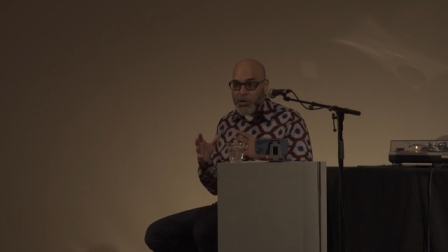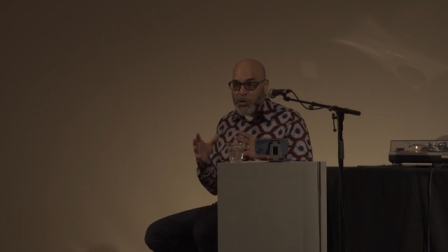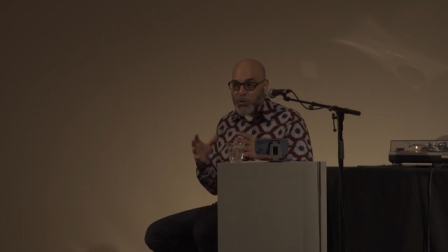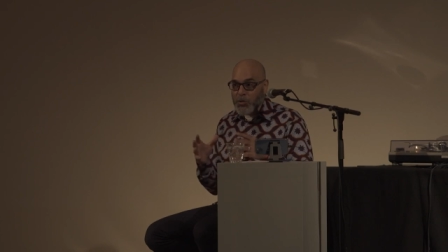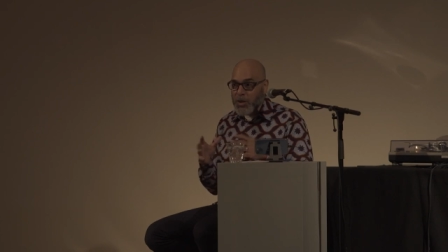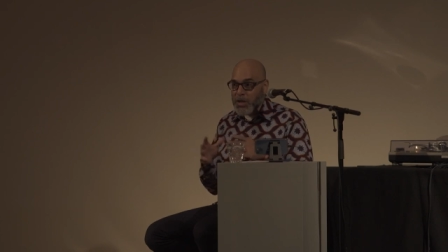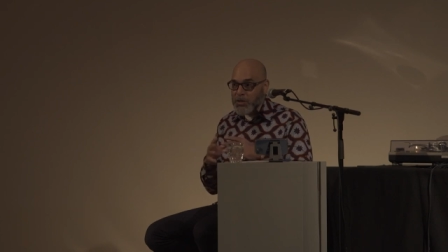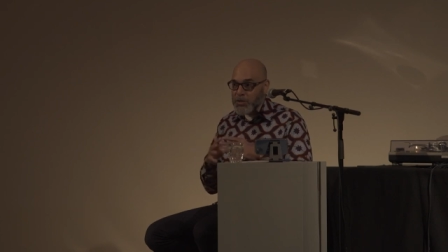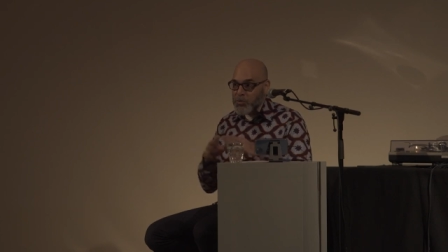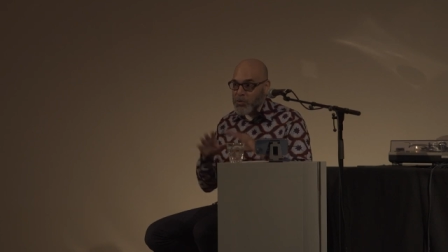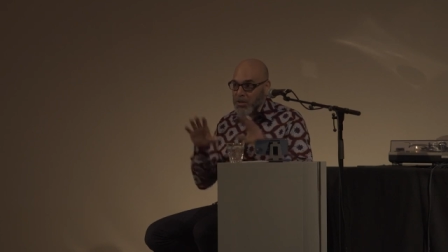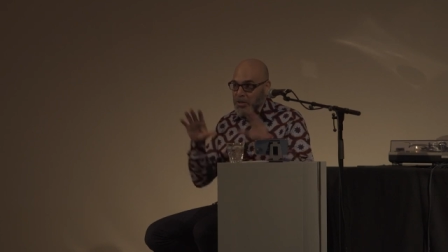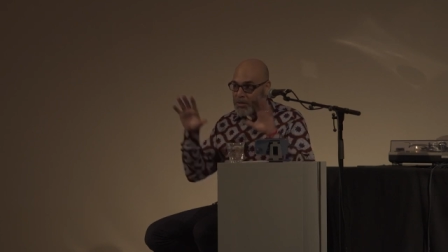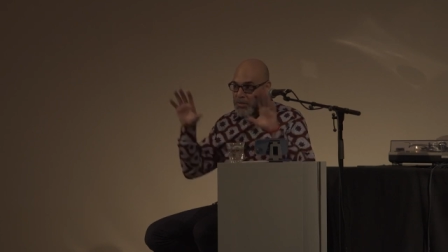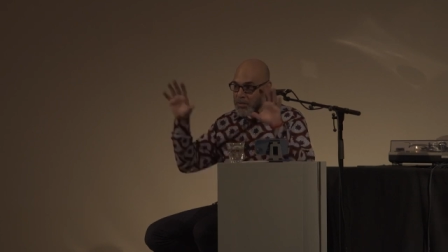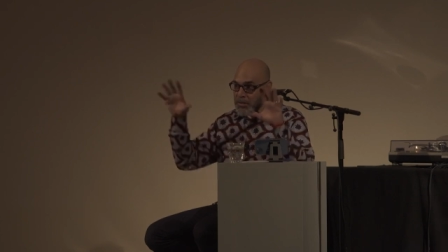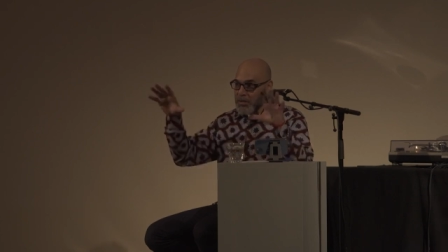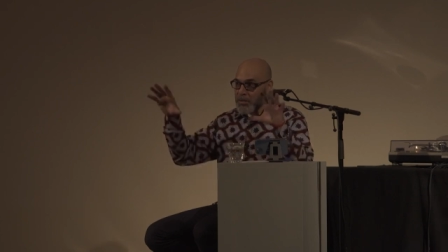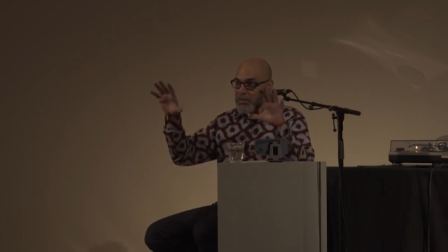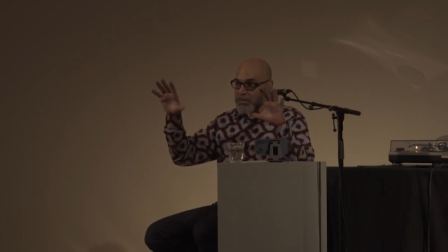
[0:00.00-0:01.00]
the U S
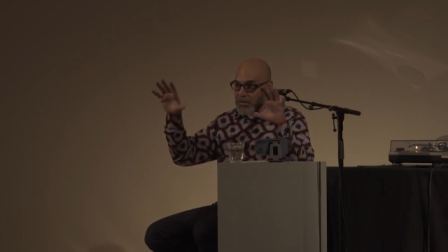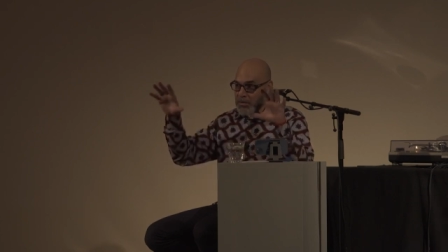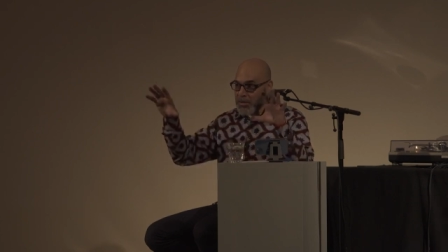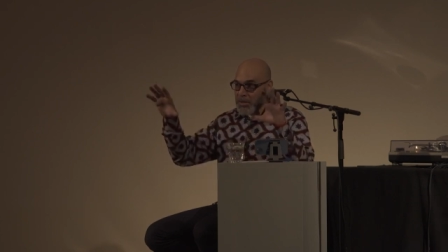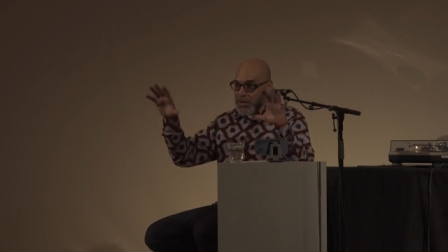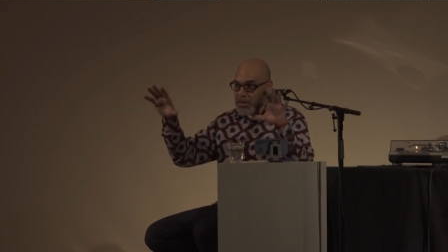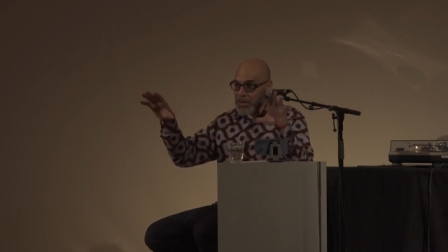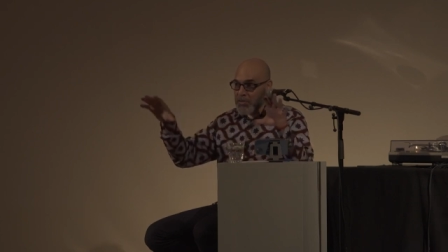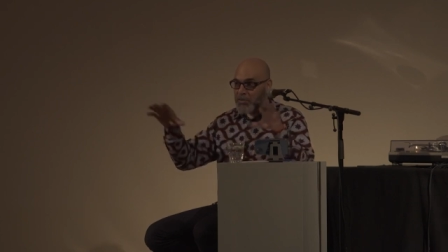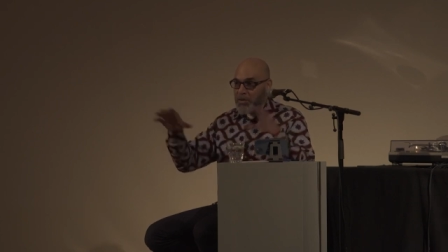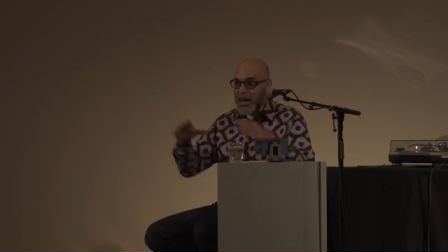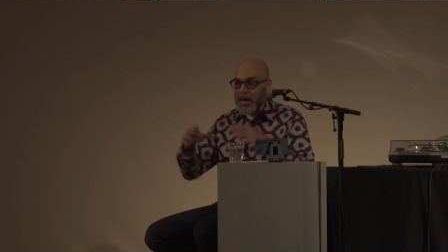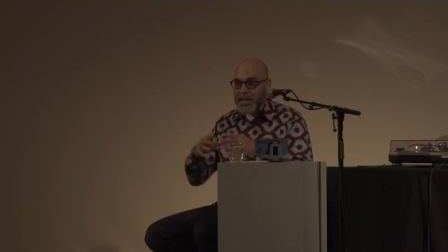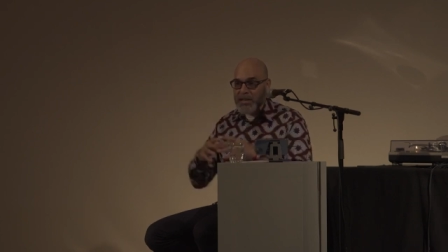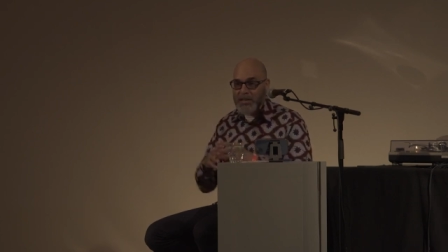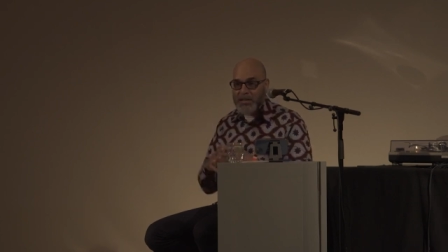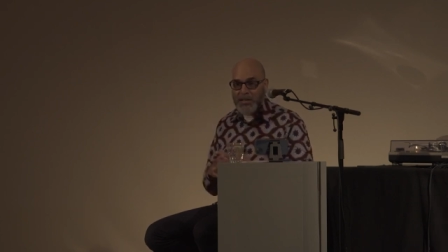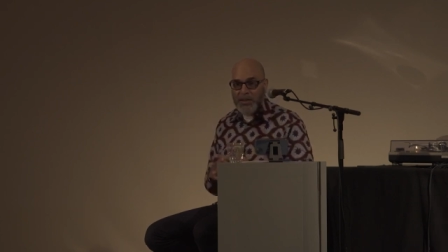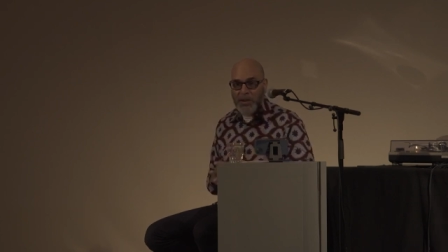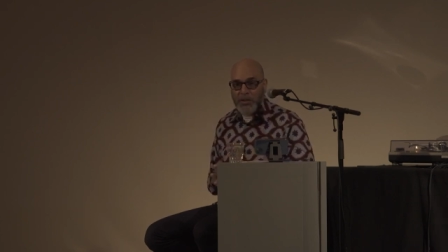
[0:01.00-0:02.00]
wanted to solidify
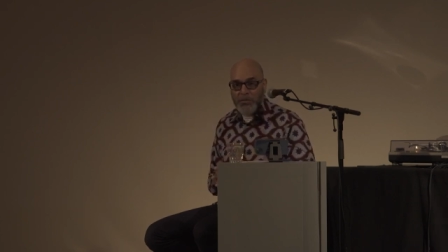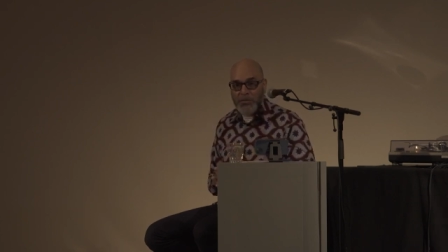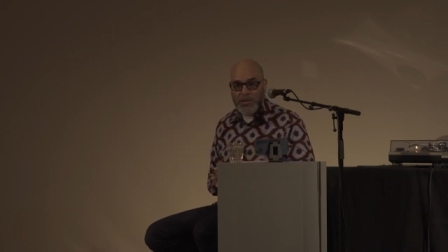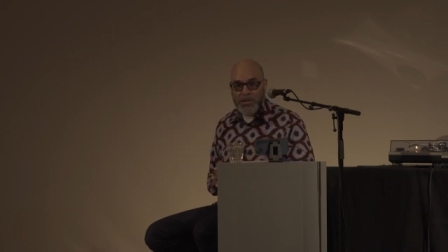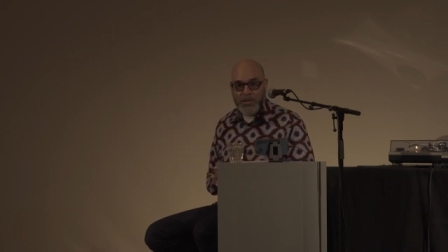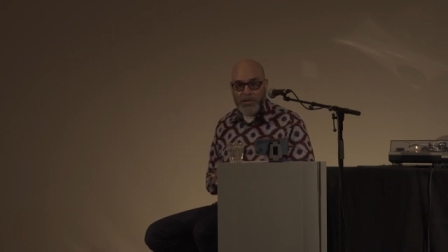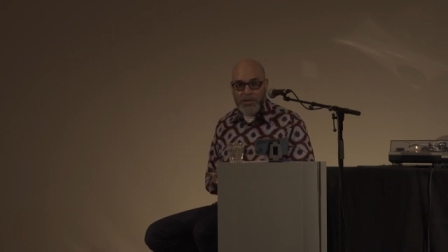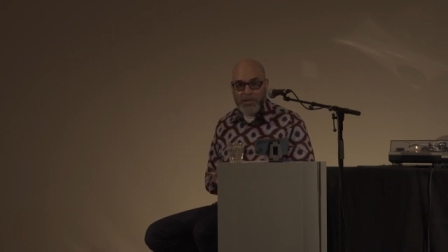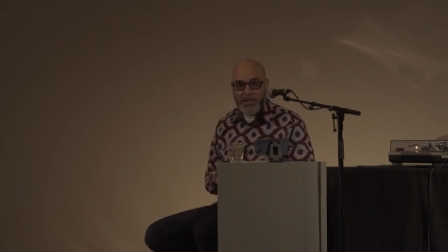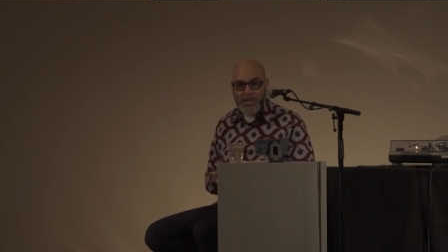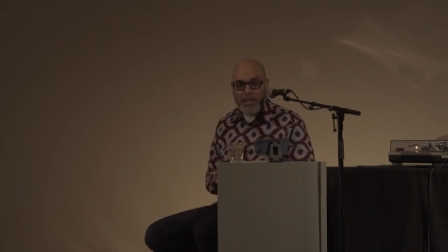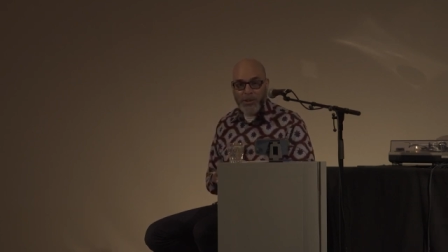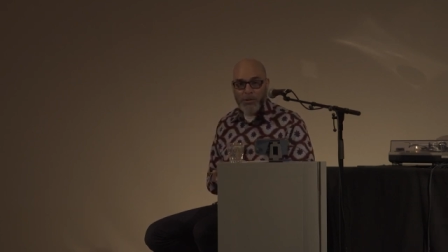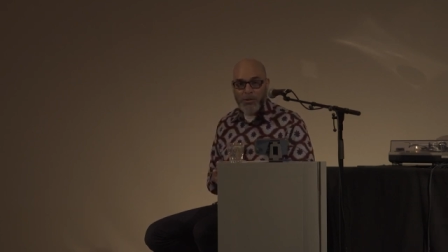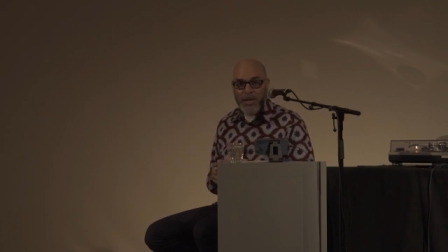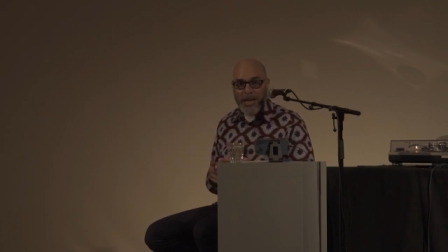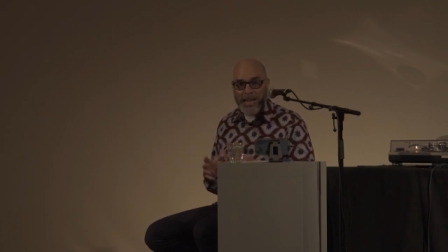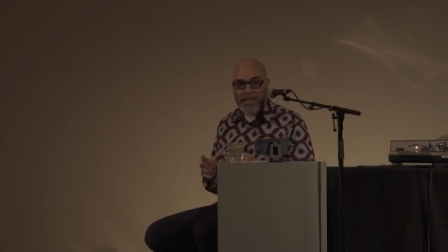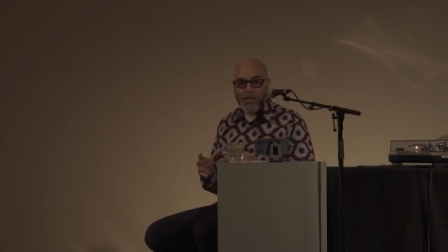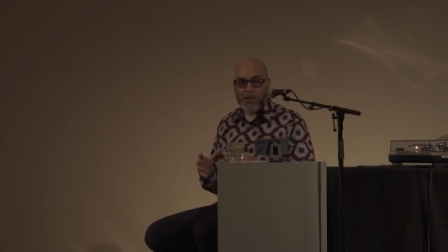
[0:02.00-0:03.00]
itself as the
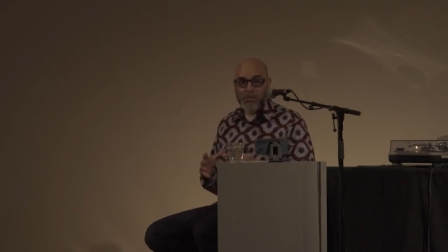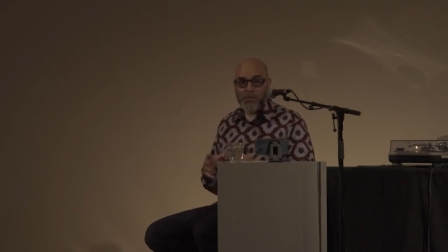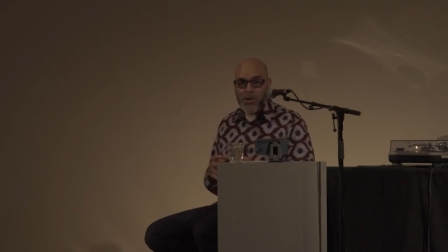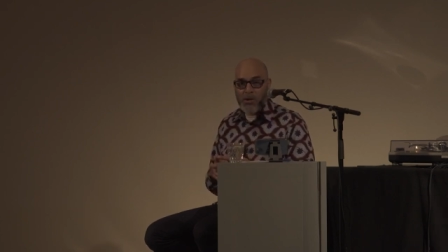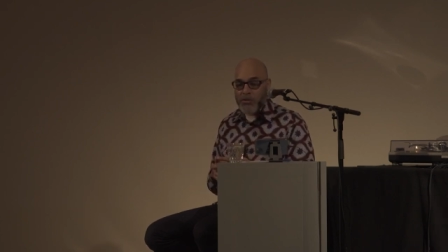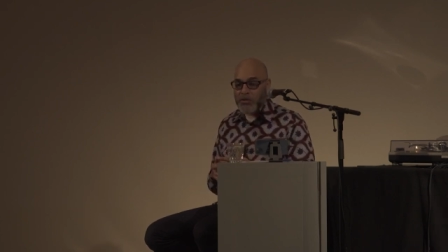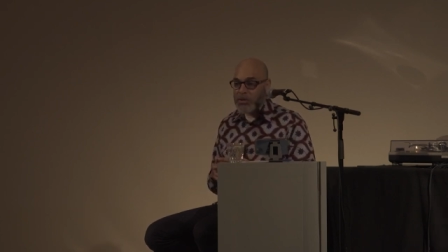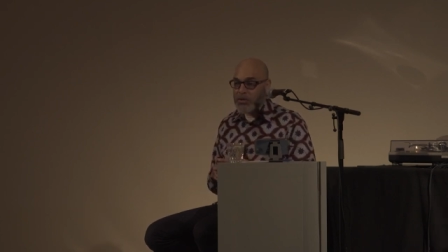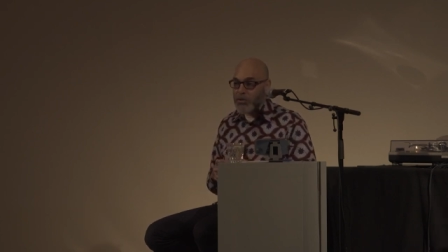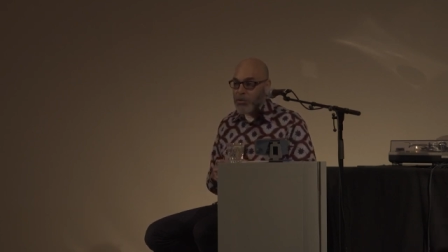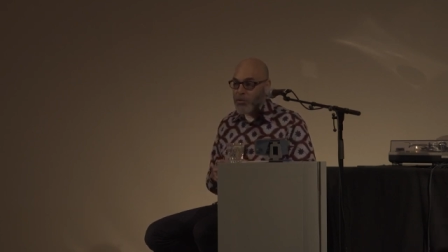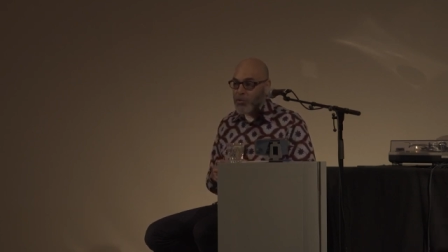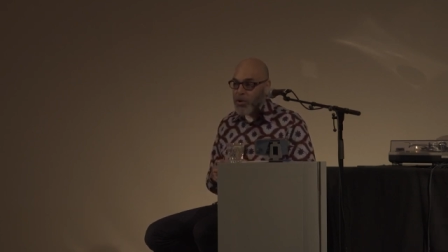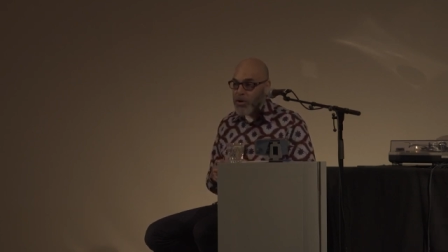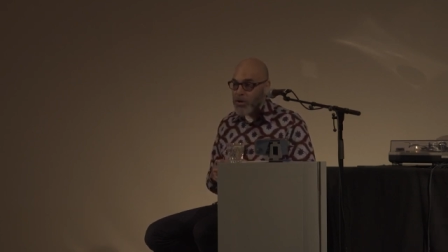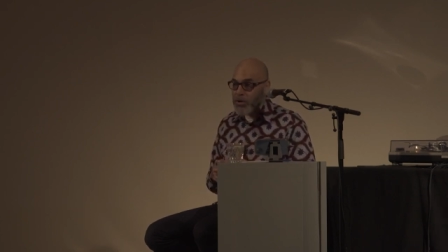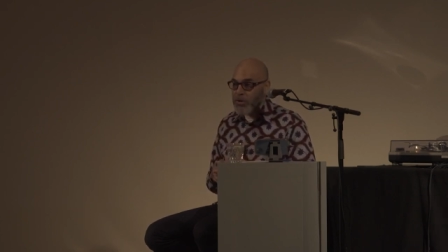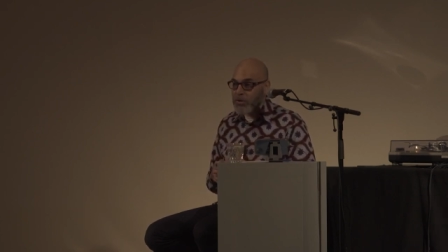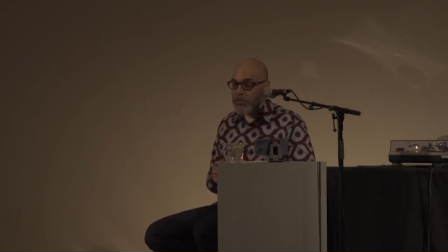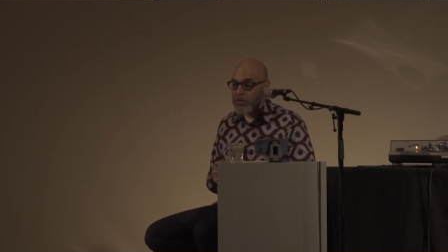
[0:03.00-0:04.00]
single hegemon in the
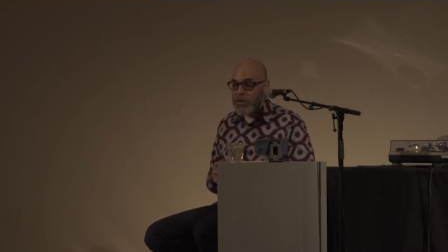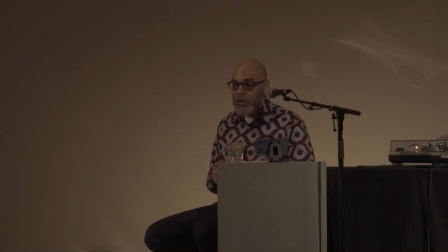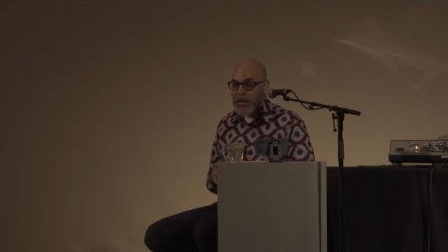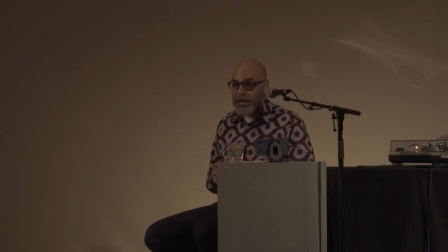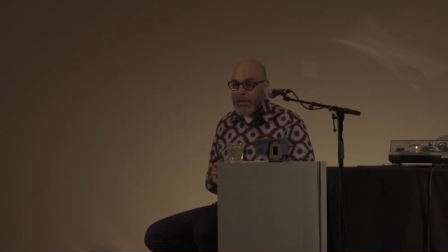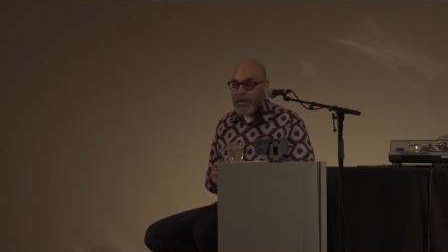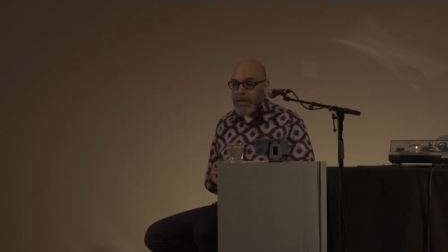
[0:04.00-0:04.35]
world,